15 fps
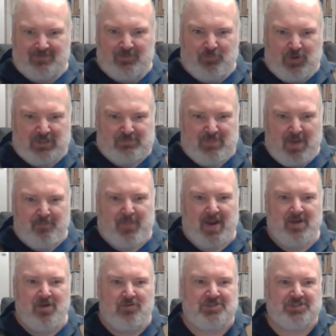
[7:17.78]
What is meant by
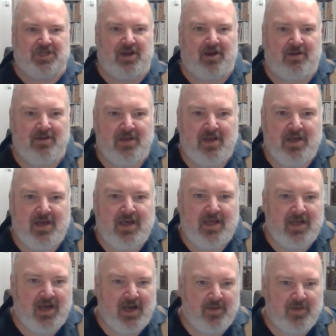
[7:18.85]
no share?
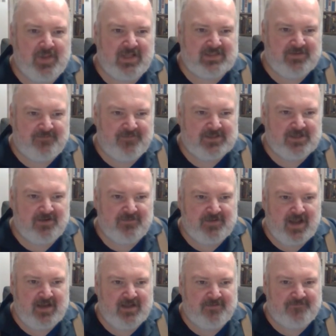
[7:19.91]
It's sufficient
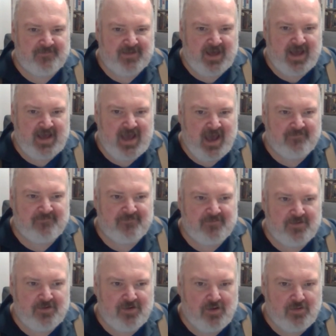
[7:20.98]
that if they have
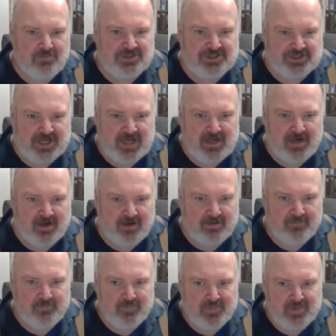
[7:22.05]
no share
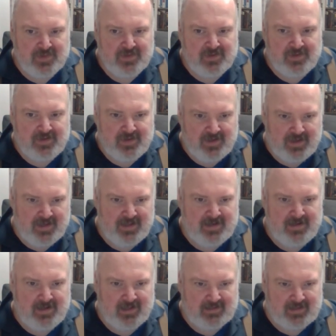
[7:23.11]

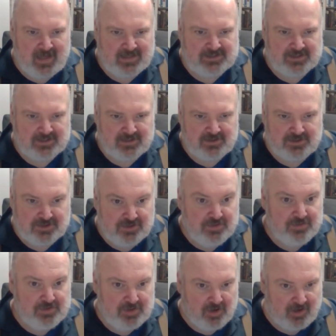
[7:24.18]
in election
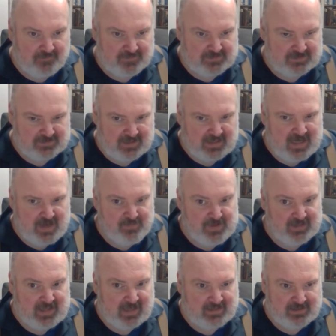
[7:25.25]
to the offices, they can't be
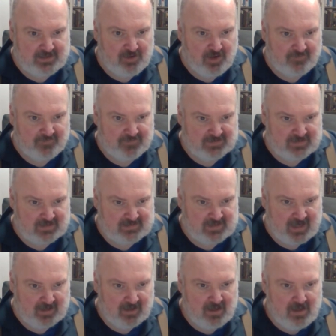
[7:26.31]
elected to the offices, they're saying.